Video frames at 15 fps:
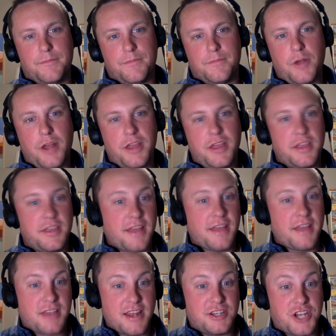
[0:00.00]
Well, I think
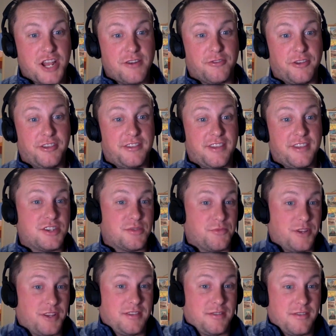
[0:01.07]
that that generalization
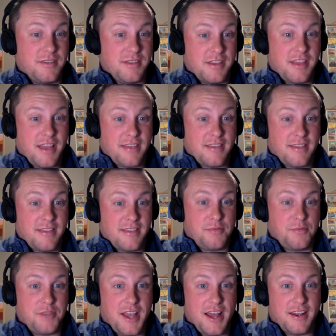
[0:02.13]
we that that's
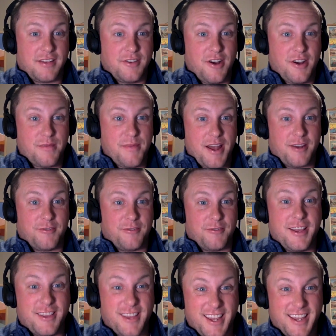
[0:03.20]
what we kind of talk about it,
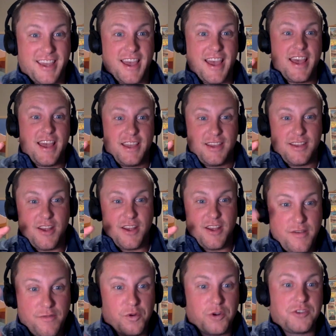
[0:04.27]
right? Like, you know,
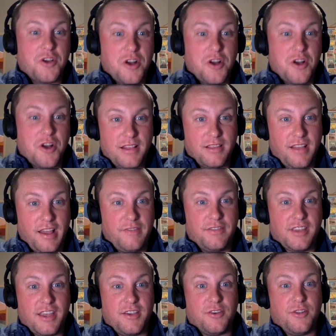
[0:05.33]
if we're talking about life
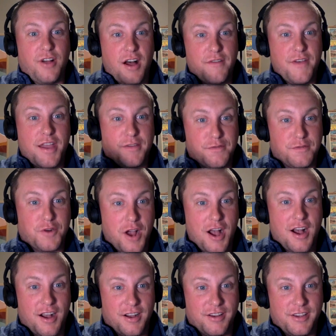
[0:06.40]
cycle of a
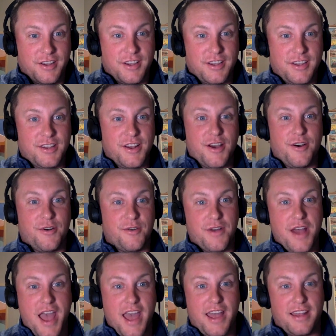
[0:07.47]
frog, you
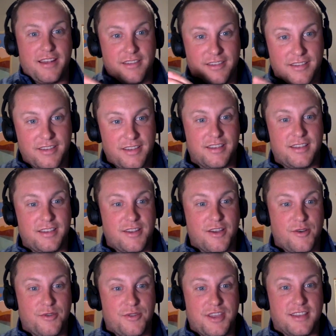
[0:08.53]
know, and you
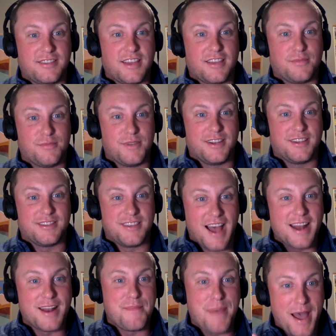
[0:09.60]
know, the assessment is
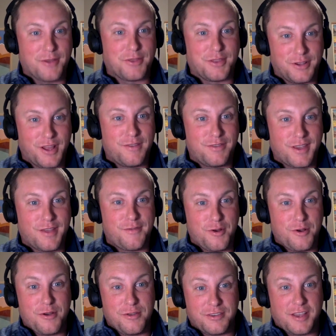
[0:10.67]
not about the life
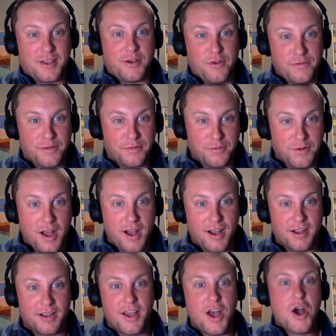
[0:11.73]
cycle cycle of the
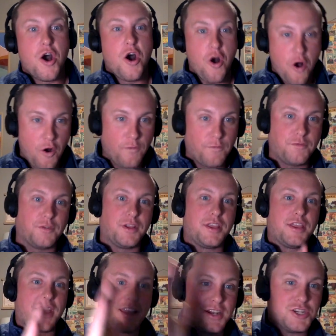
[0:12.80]
frog,
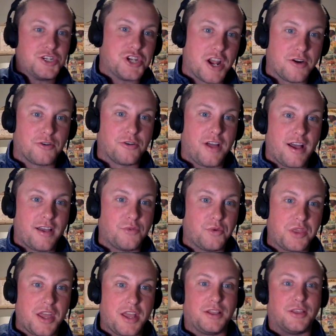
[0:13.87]
hopefully they can generalize
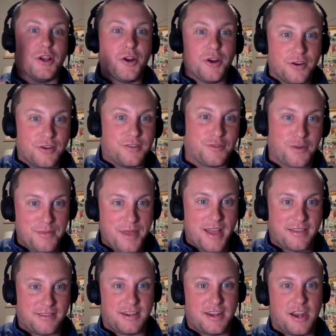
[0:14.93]
what they learned from
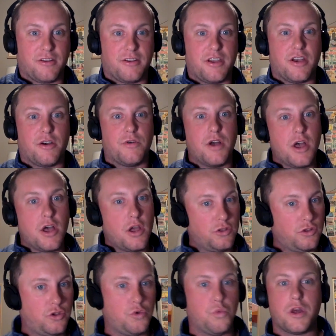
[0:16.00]
that scenario
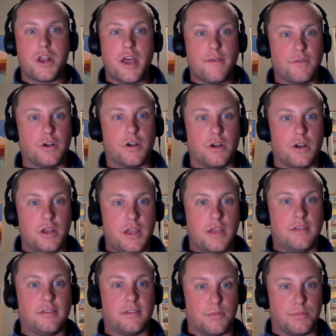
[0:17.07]
to whatever
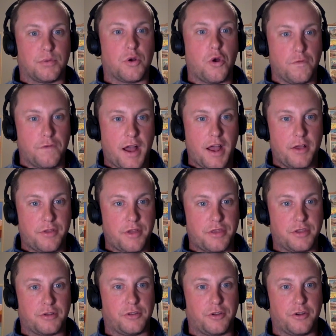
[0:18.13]
is the profile
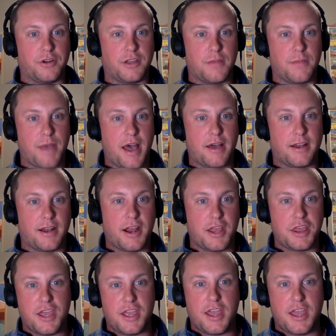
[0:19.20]
that they're learning about. And
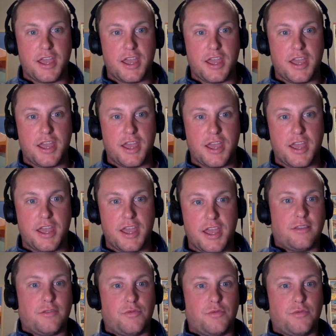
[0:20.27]
I think that's
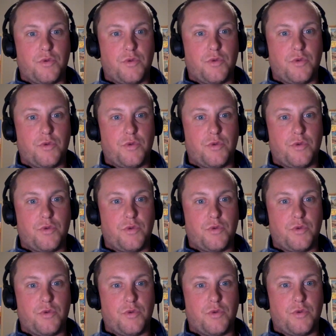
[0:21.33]
where we
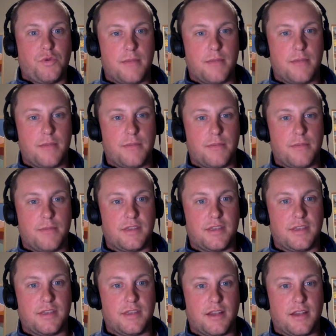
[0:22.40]
sometimes get hung
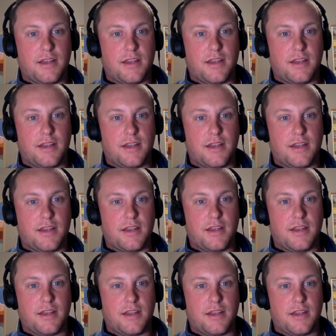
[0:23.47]
up
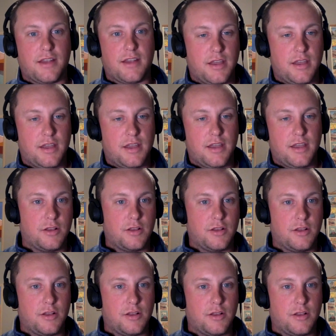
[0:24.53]
looking at assessment
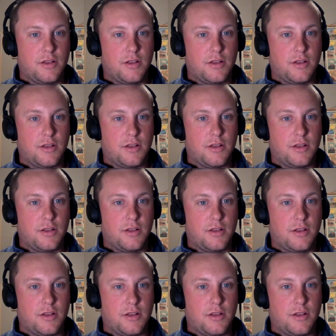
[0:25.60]
anchors and standards
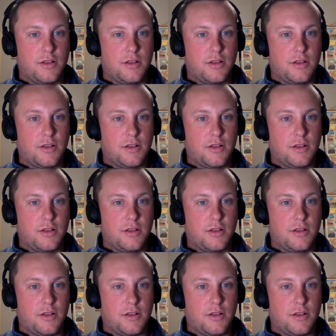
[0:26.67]
and those type